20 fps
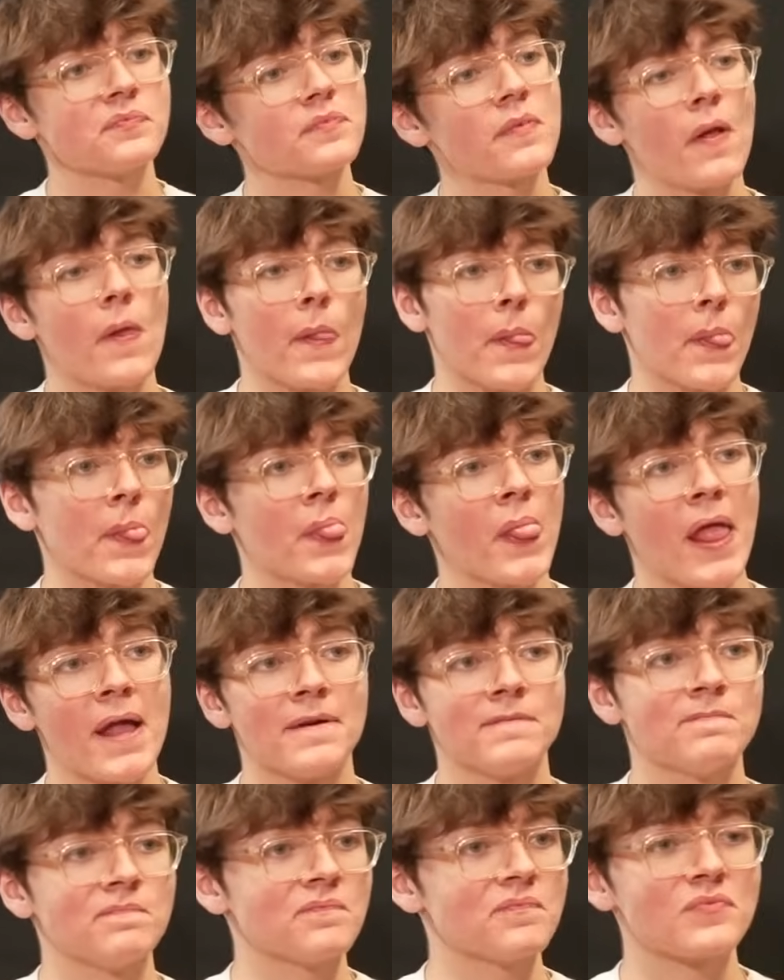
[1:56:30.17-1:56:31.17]
That
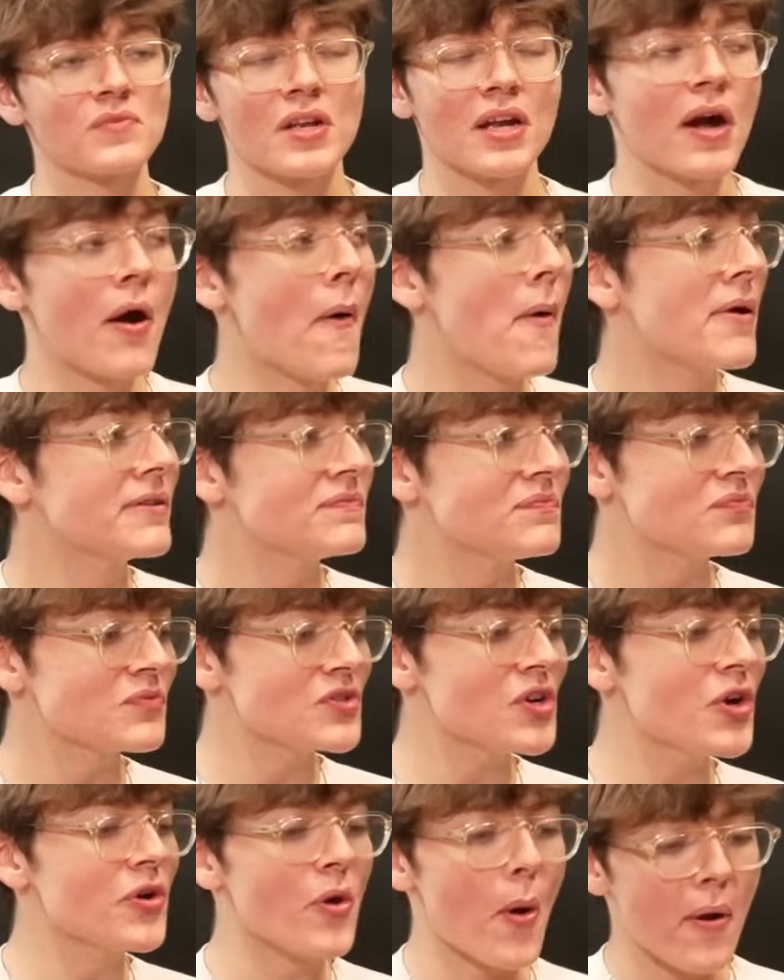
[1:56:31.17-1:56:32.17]
was nothing.
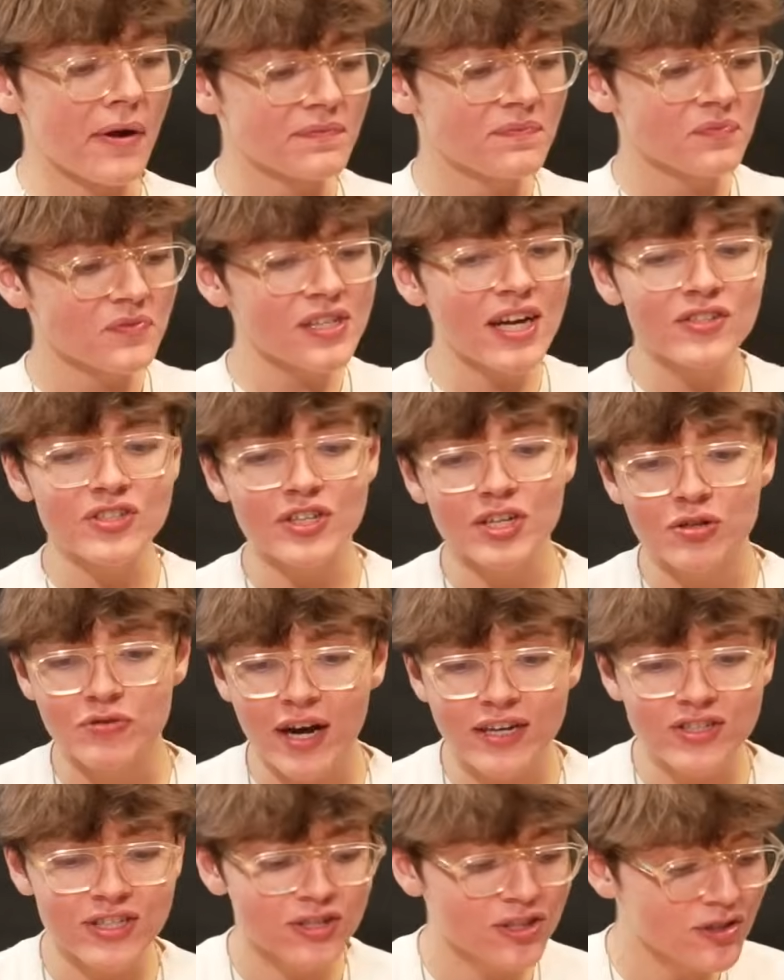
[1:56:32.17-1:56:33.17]
Dude, that's,
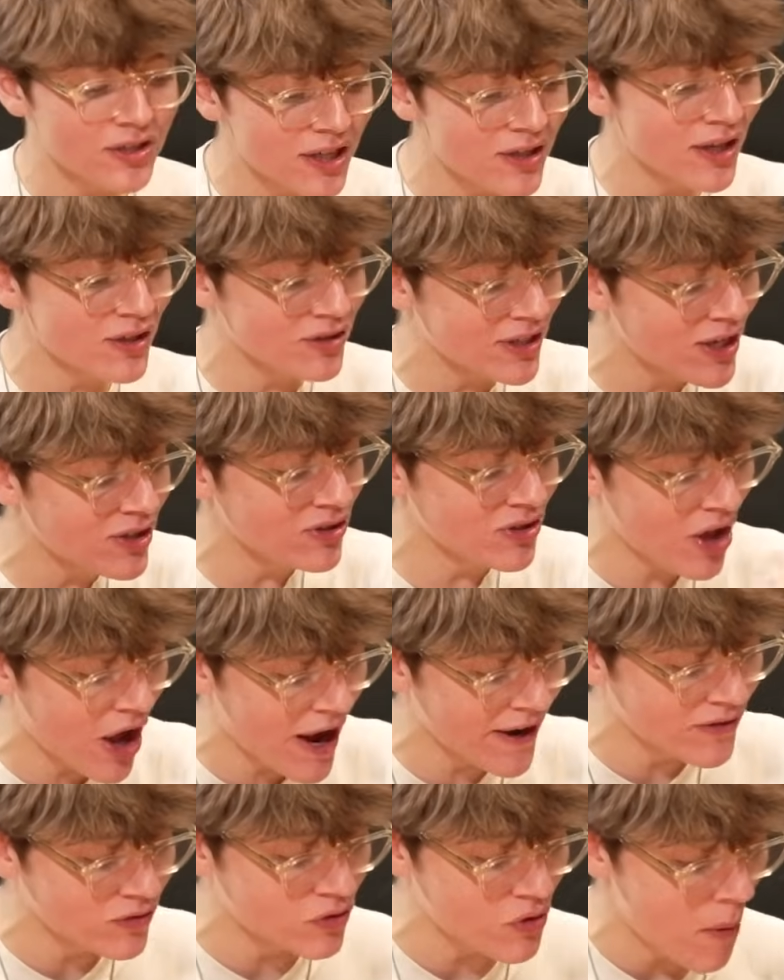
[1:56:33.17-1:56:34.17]
that's actually that tastes
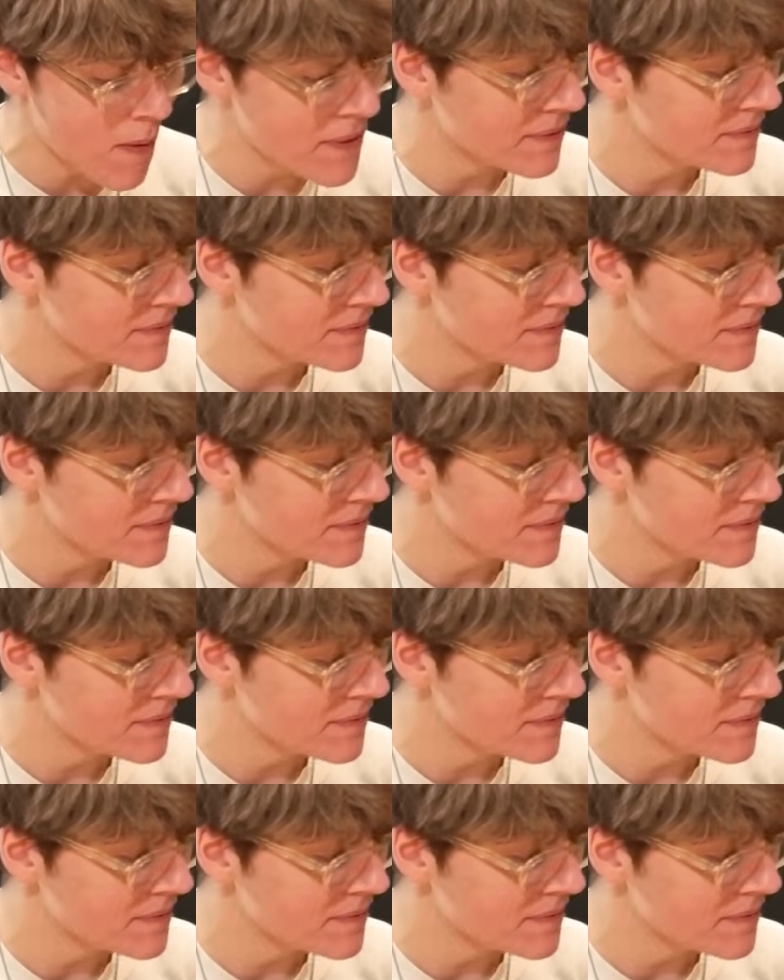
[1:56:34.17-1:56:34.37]
nice.